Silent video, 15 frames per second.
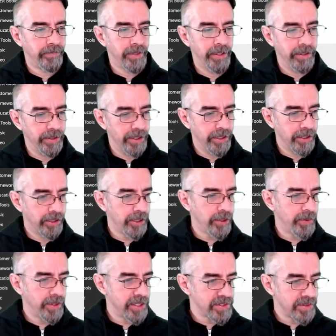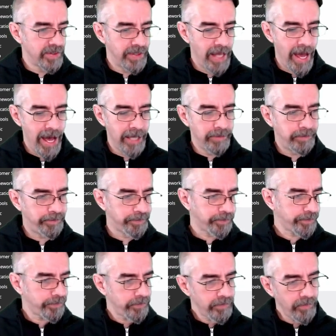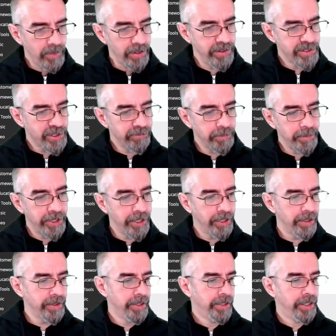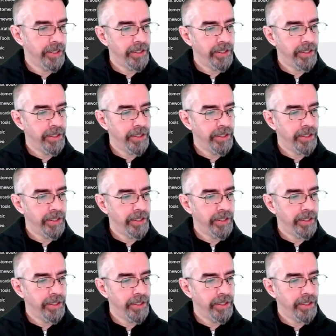And there you go. There's that. So from here,